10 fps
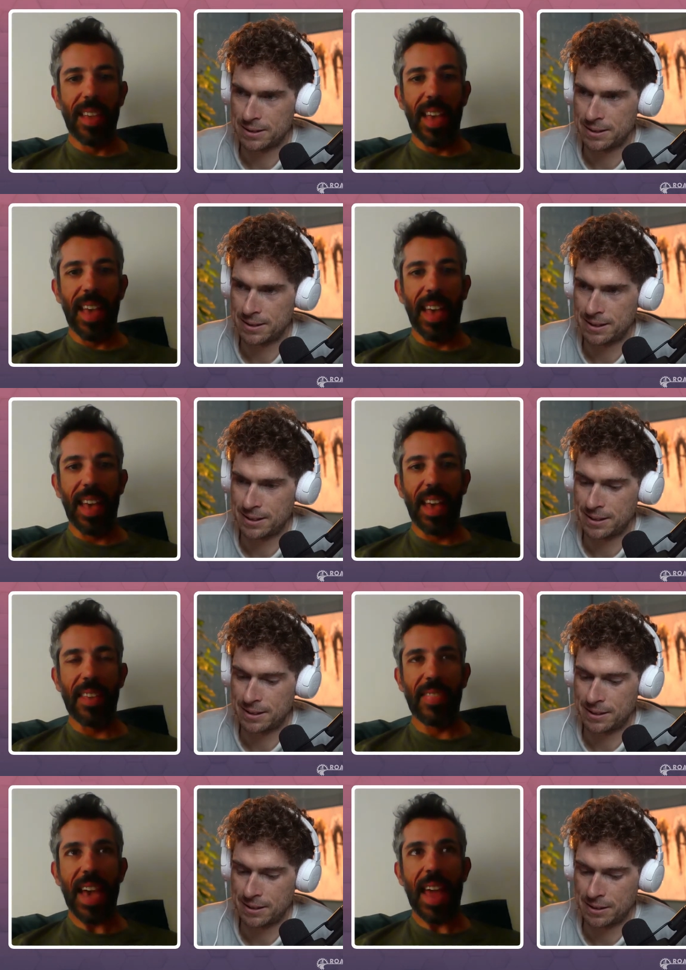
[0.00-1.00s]

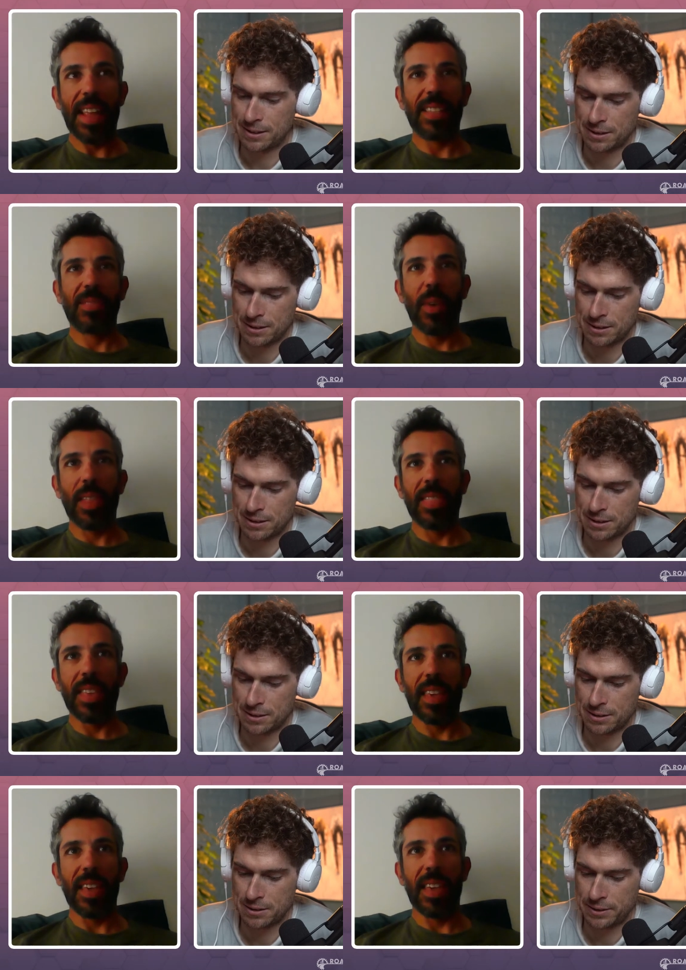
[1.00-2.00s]
Speaker 1: And that is what
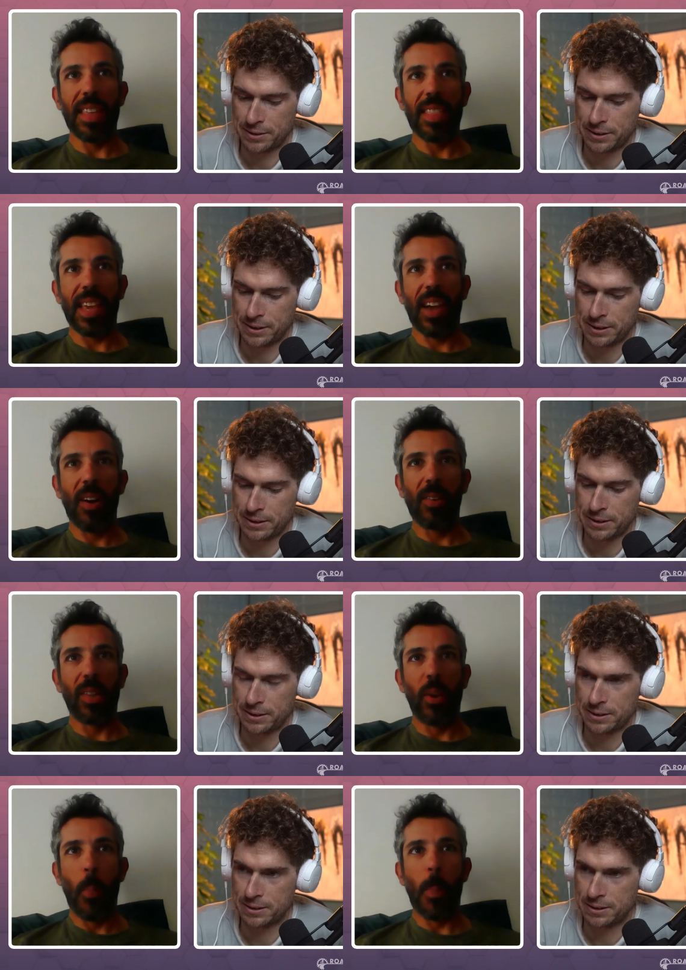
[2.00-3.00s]
they, they call
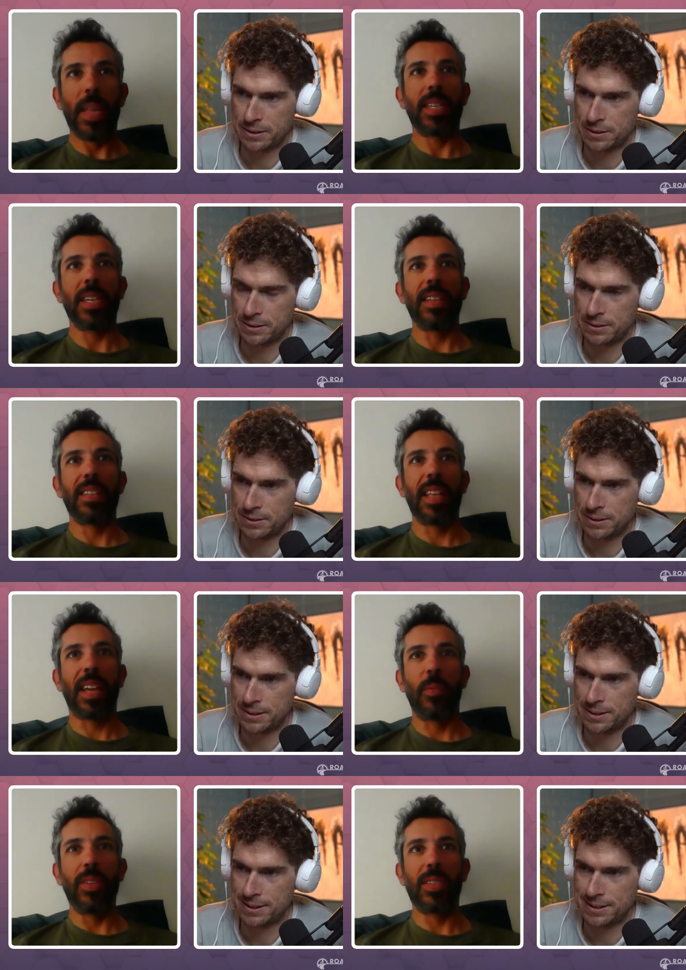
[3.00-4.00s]
le métier. like
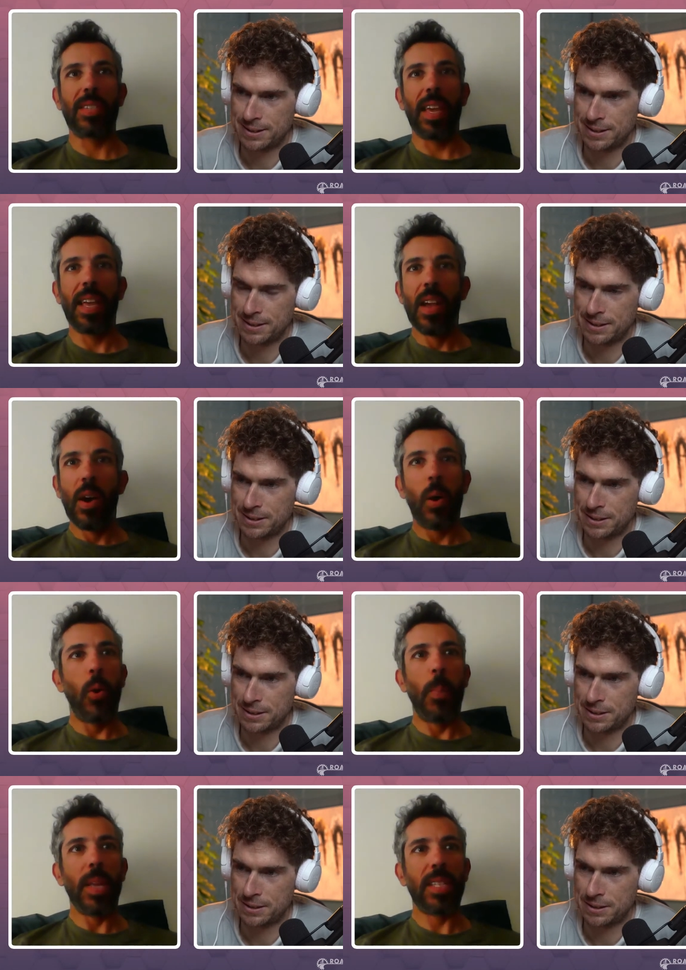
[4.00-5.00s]
when you say le
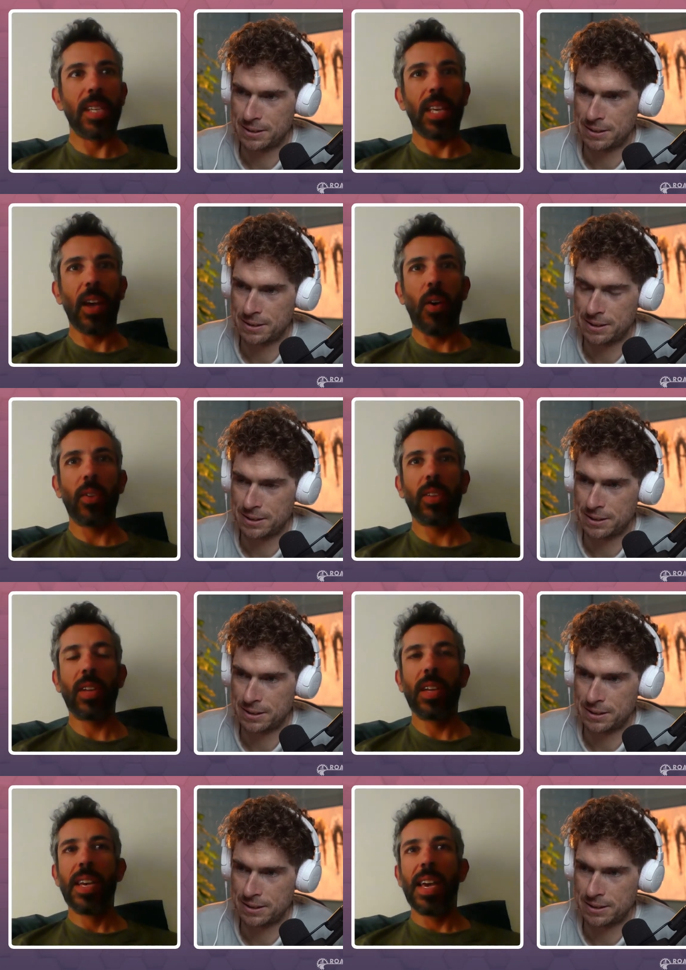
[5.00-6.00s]
métier qui rentre,
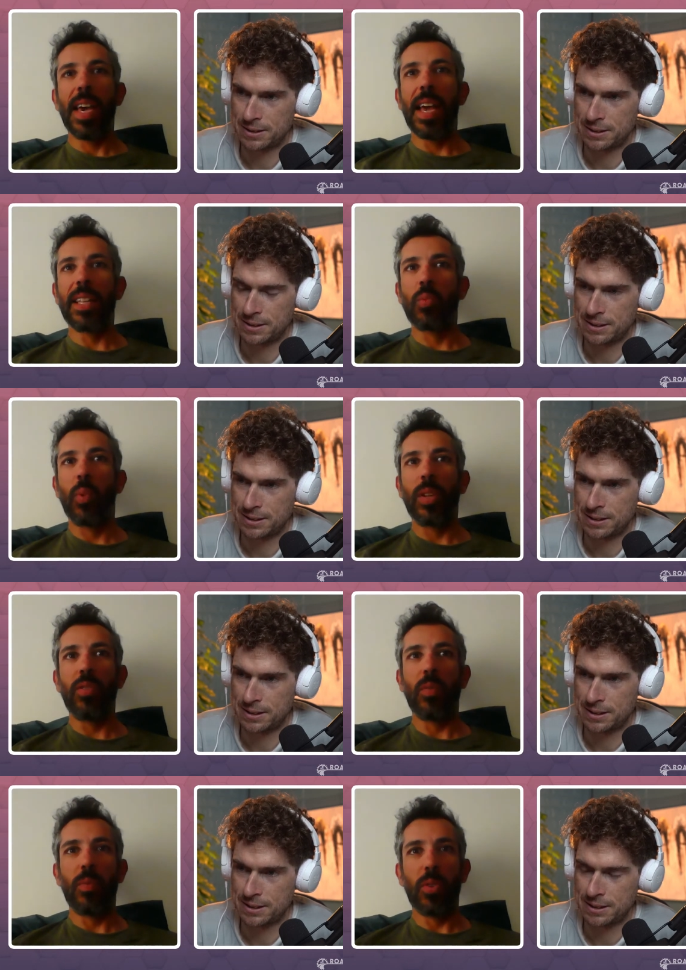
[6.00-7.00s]
it's when
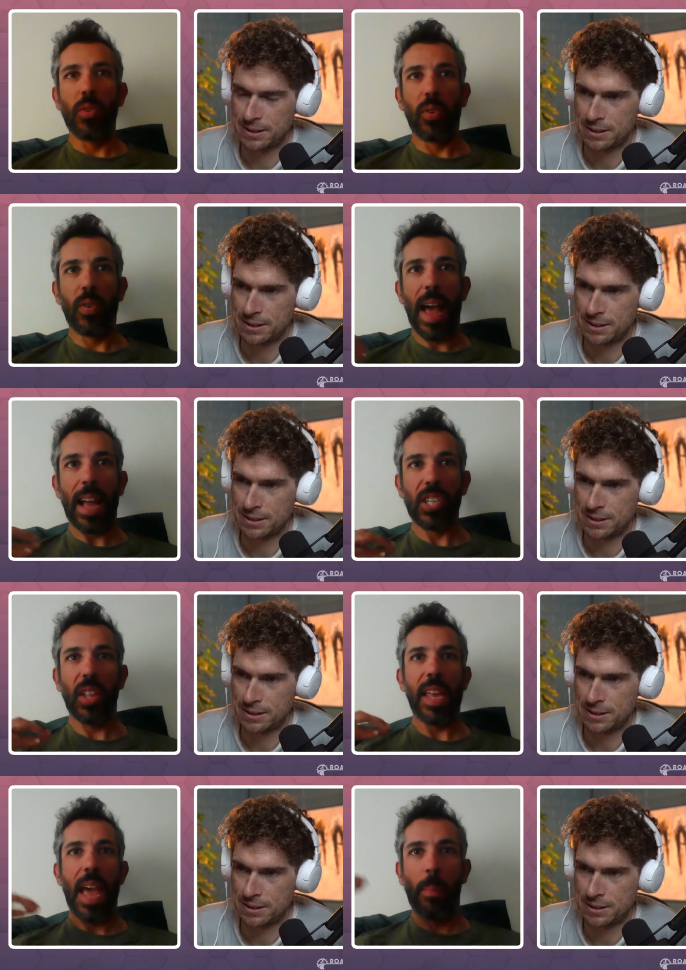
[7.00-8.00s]
you, you're
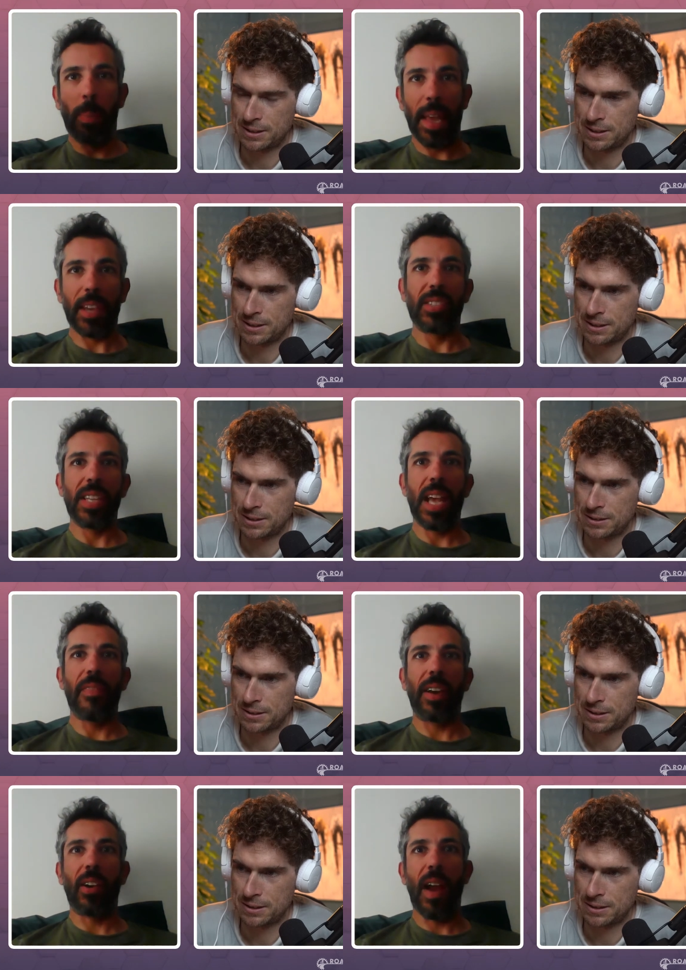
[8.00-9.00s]
actually applying yourself
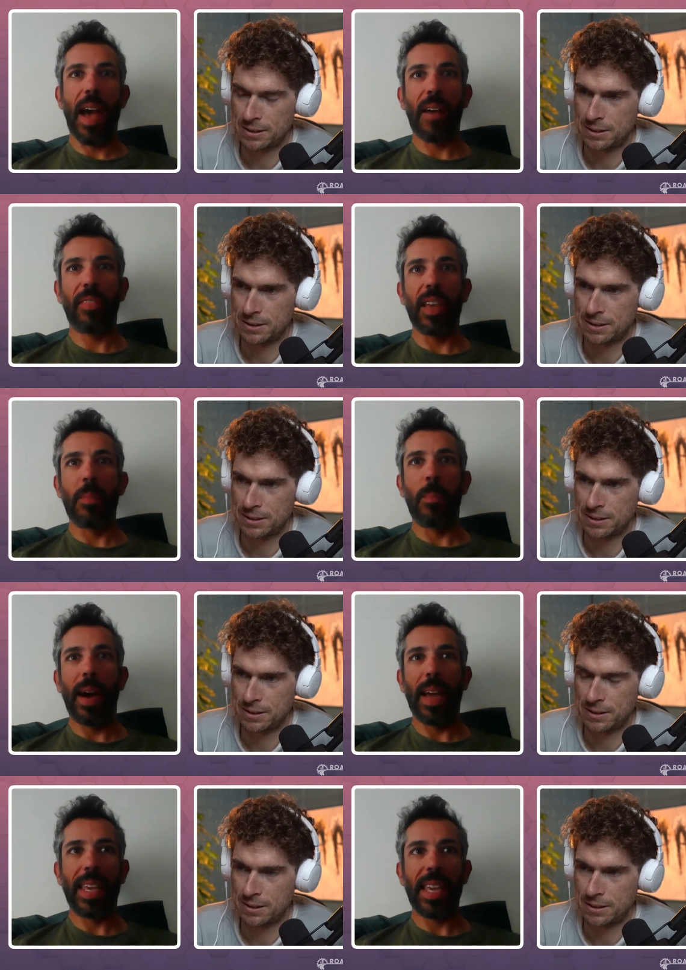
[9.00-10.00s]
at a craft and
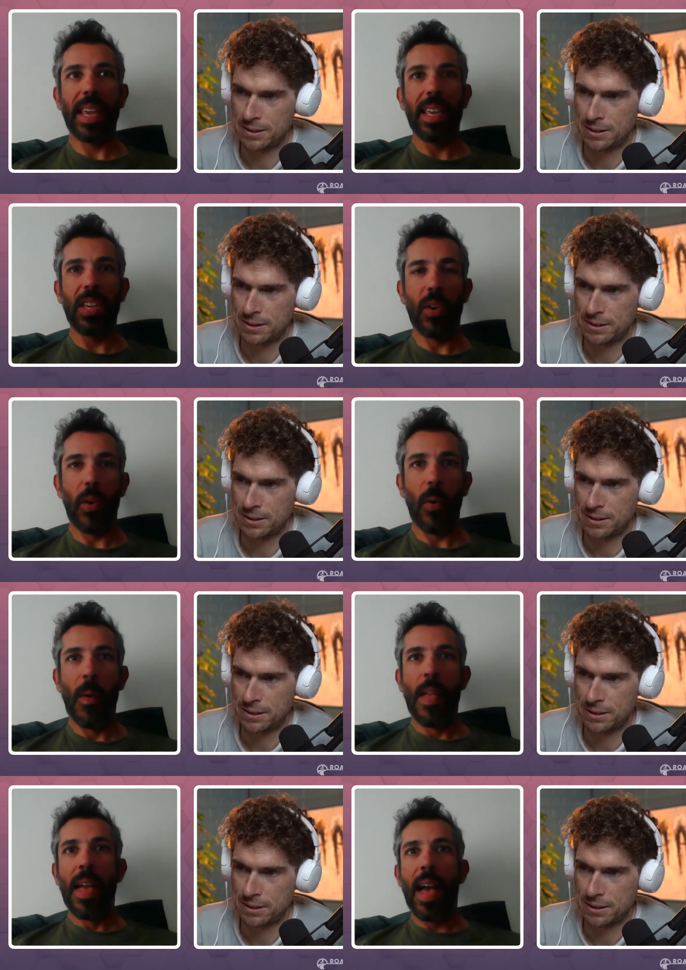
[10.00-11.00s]
by, you know,
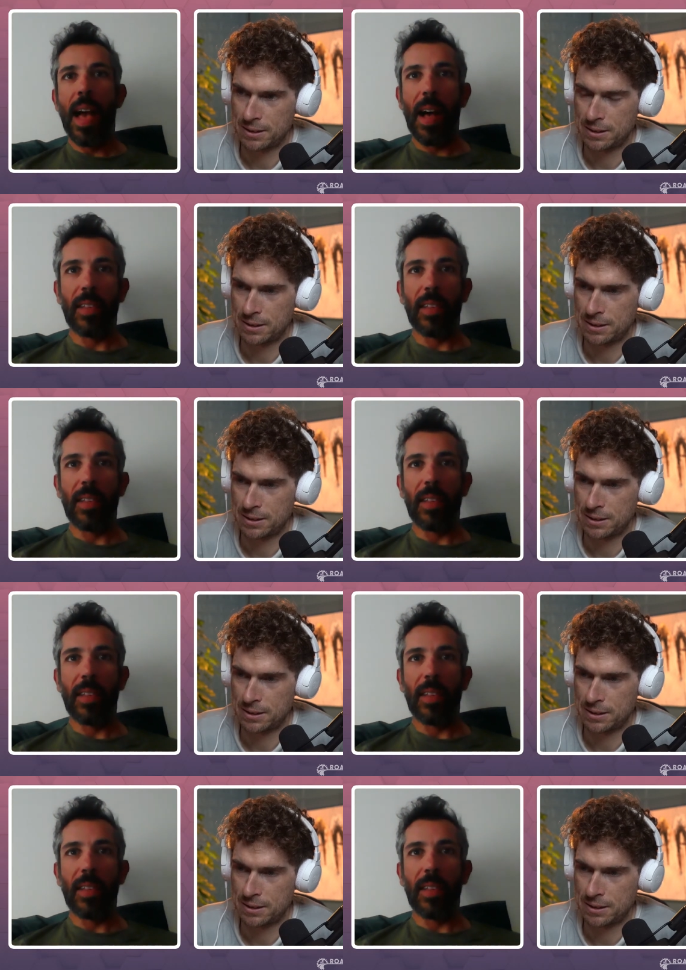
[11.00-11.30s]
uh,